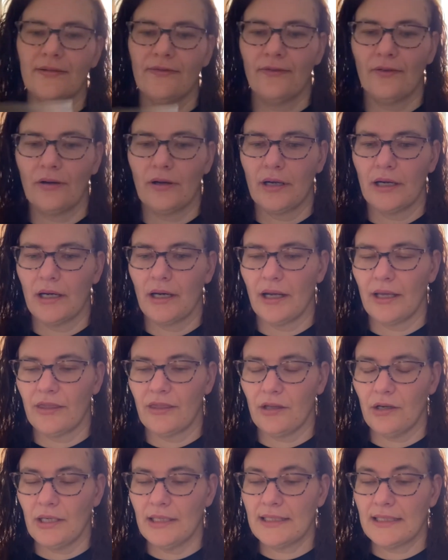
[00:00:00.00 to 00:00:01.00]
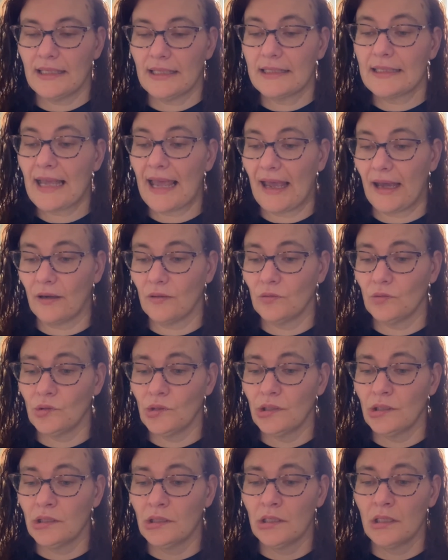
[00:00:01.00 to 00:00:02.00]
for a 36
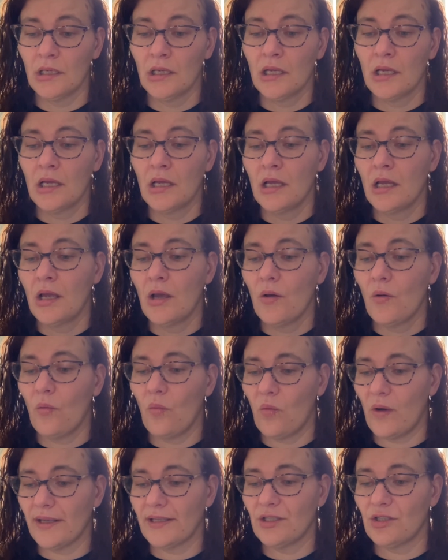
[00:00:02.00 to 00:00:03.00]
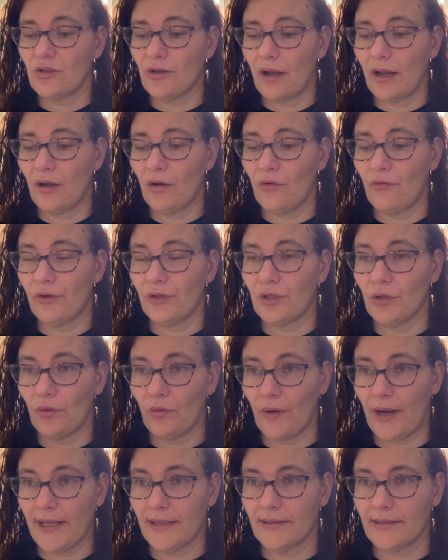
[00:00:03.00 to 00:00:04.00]
count. 1 strand over 2
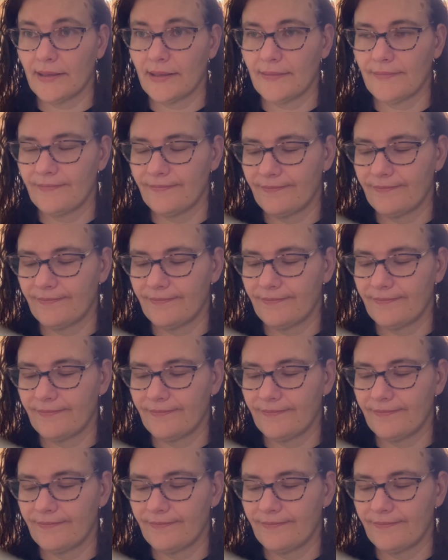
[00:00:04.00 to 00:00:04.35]
threads.